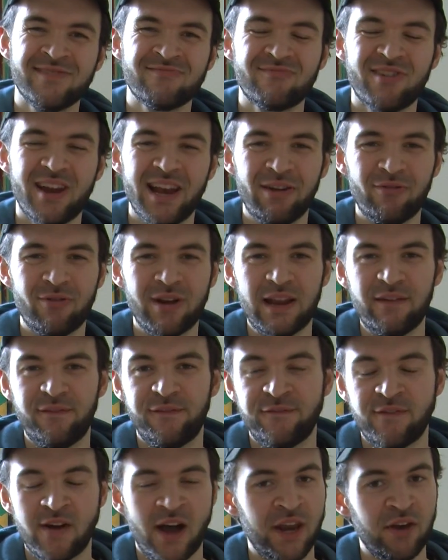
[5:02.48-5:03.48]
really, really
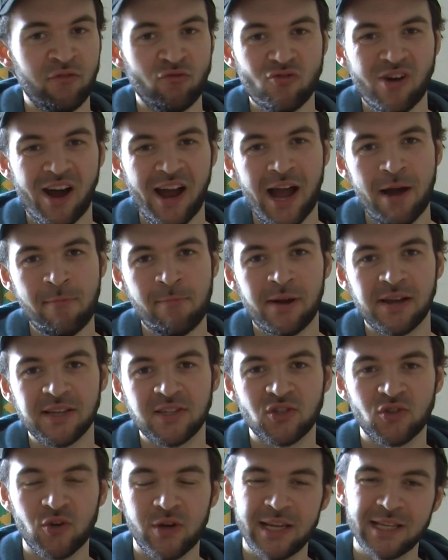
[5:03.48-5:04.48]
fun, and right up my
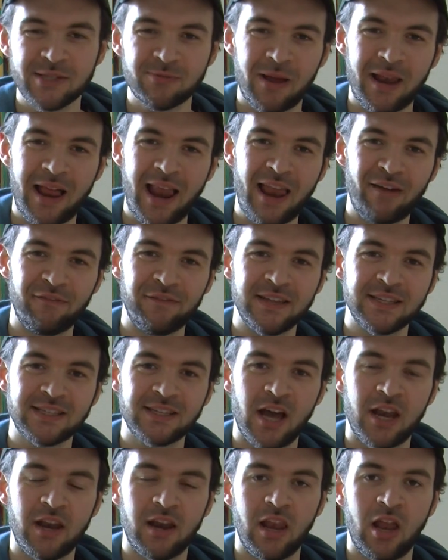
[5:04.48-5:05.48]
street as well. I love these
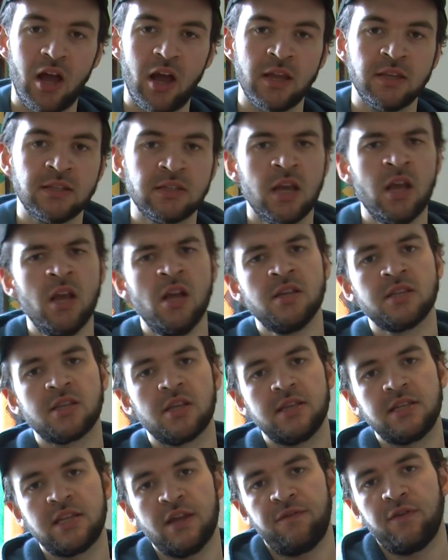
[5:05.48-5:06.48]
kind of lines. So
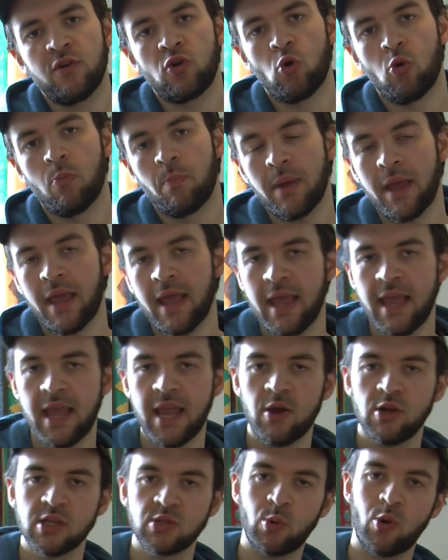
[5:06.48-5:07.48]
the difficult bit
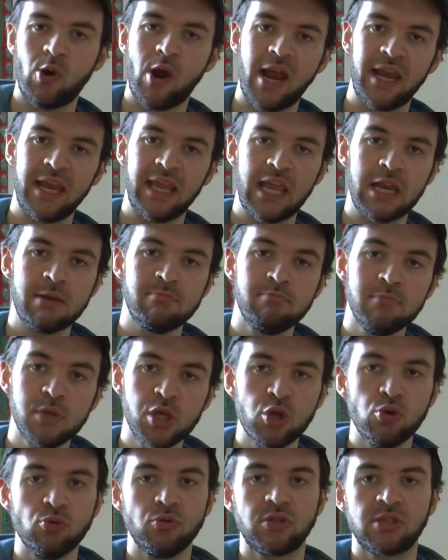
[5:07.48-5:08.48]
here is we're adding in
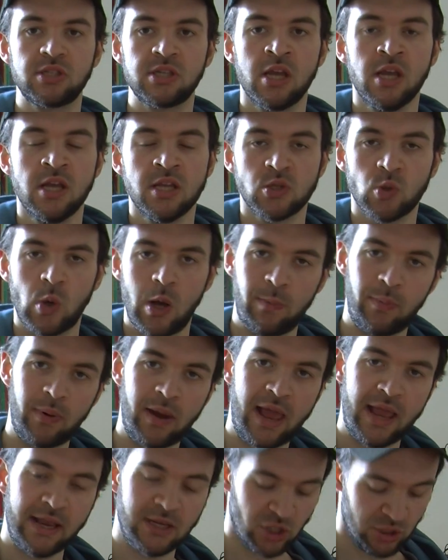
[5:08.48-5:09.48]
mutes to our
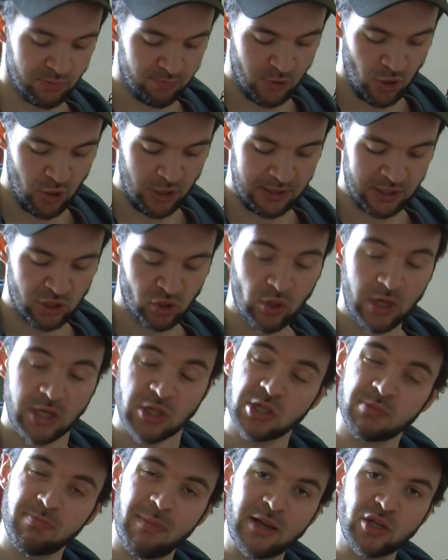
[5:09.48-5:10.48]
playing, just muting the string.
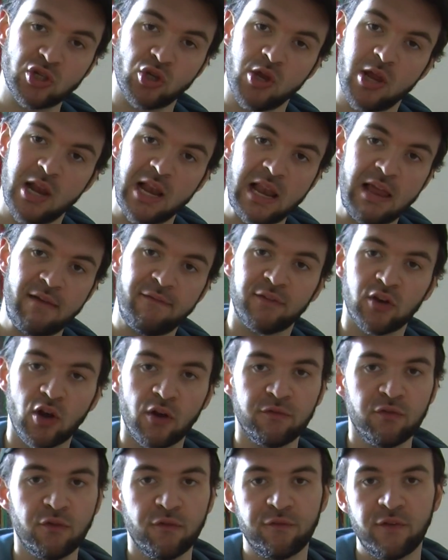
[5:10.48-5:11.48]
Just make sure you lift
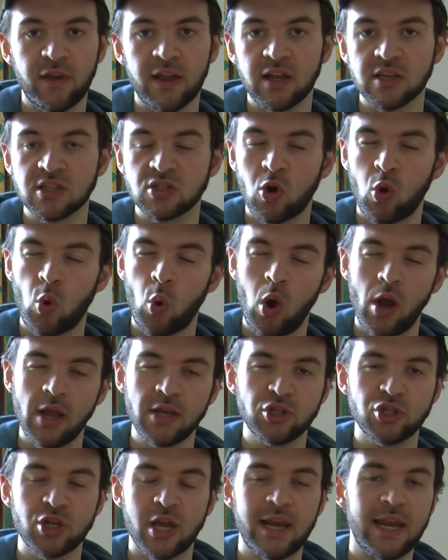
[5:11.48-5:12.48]
off your fingers quite
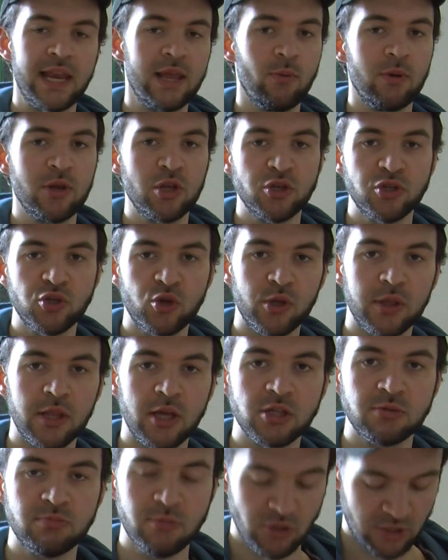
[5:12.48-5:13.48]
gently when you're doing
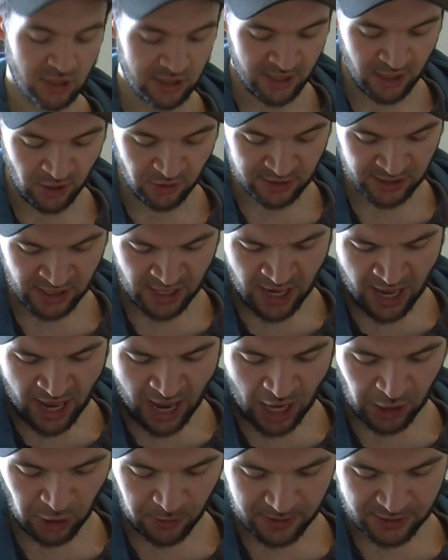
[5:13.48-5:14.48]
those muted notes.
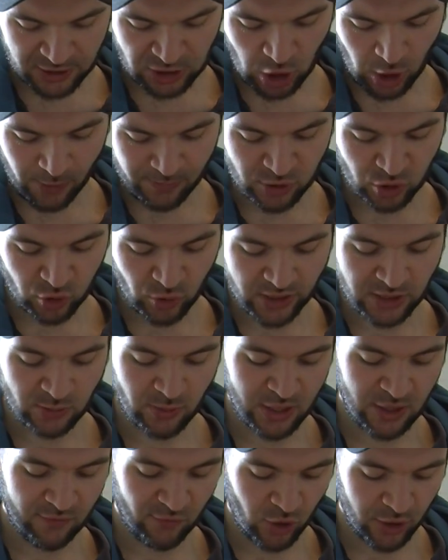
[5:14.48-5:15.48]
And on the top strings, when
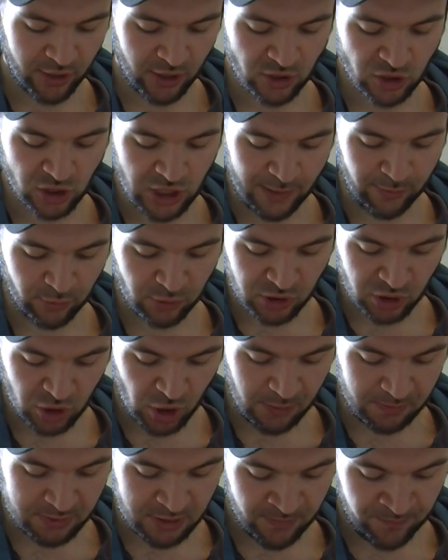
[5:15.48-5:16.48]
you've got those double
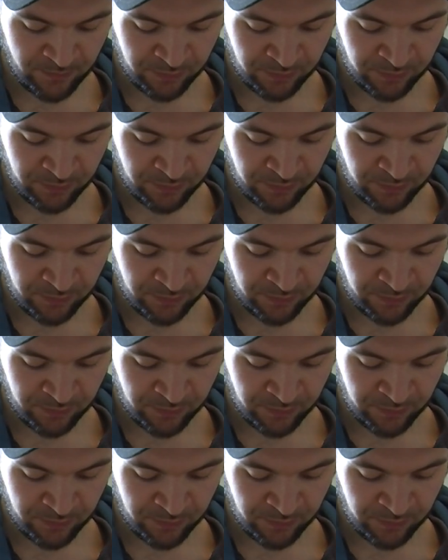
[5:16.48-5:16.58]
stops,